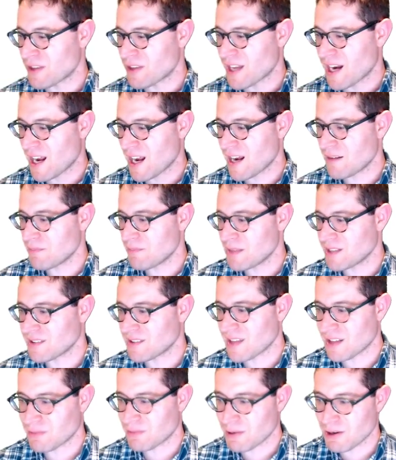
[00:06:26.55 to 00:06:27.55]
that item because
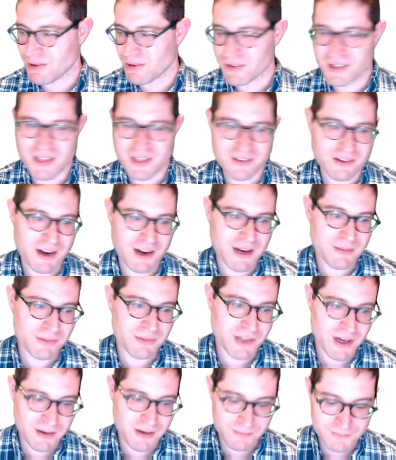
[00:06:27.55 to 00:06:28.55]
that's where all the lesser items are.